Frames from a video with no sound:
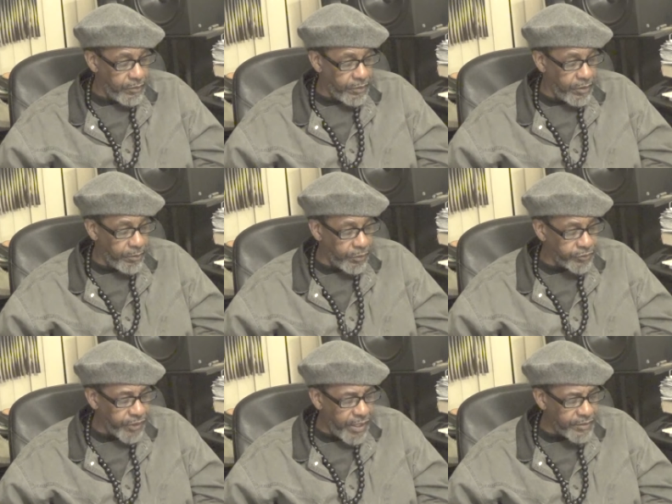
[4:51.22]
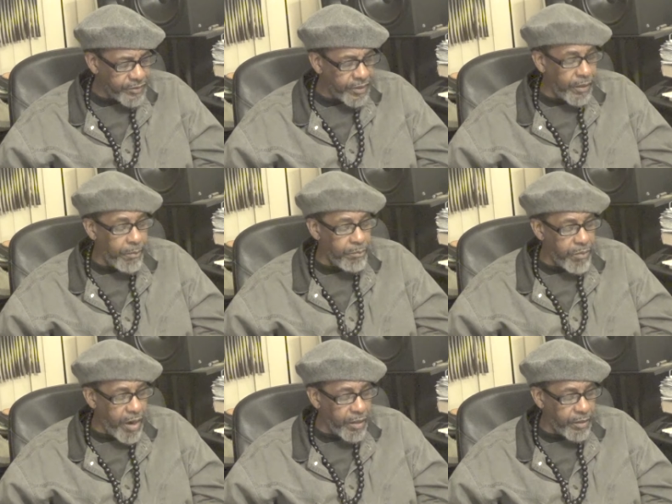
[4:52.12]
And the Most High set a
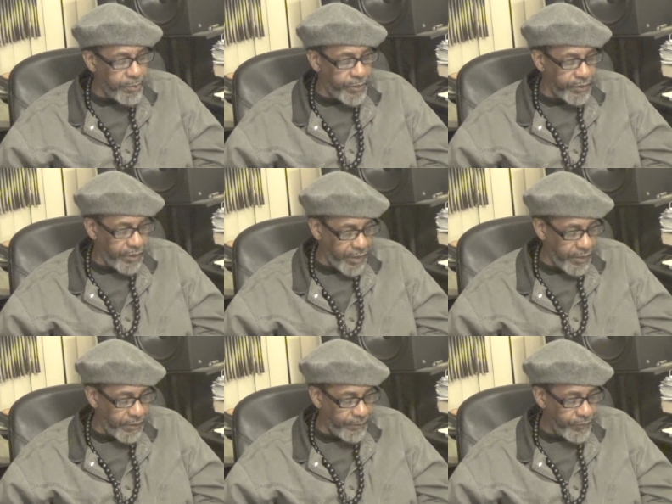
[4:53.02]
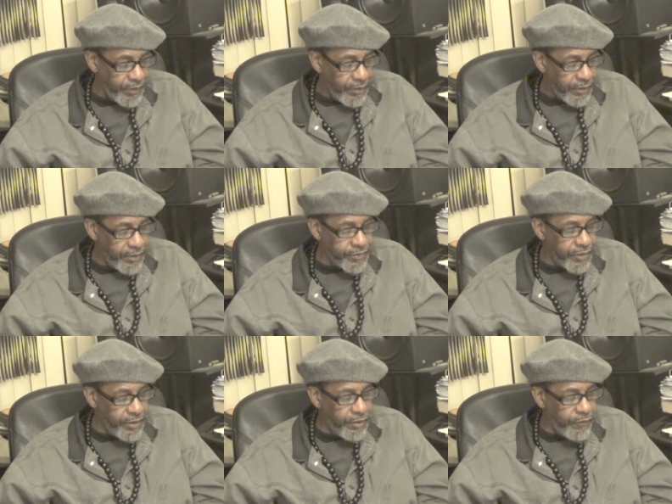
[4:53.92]
mark upon Cain, lest
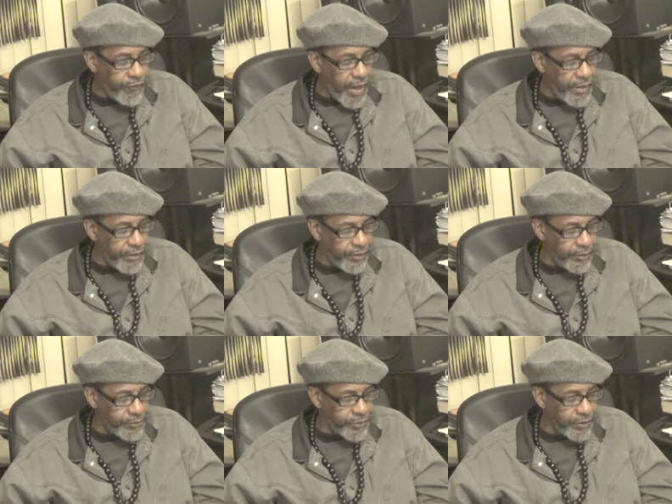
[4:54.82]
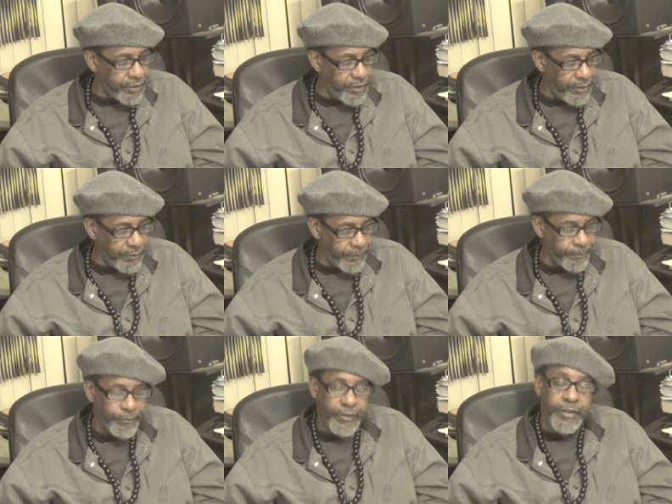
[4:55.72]
any finding him should kill him.
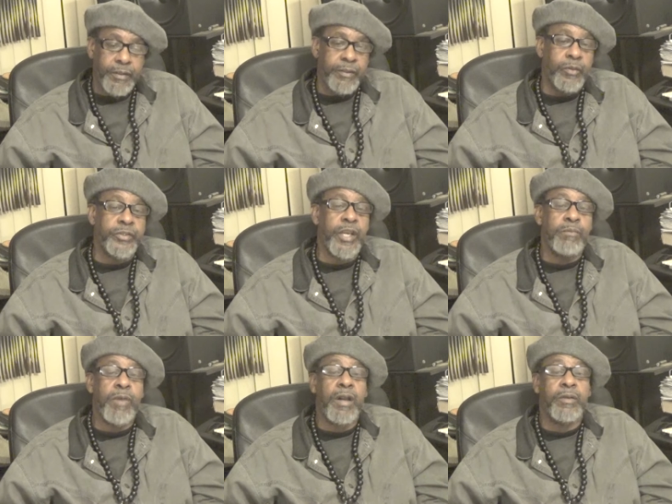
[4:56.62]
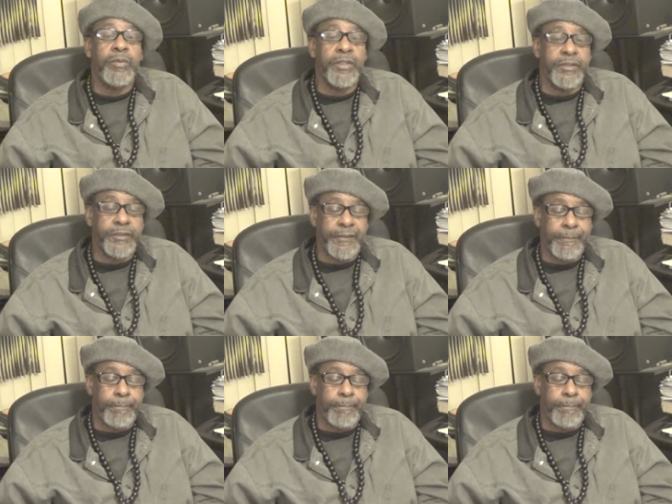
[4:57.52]
You know what that mark was?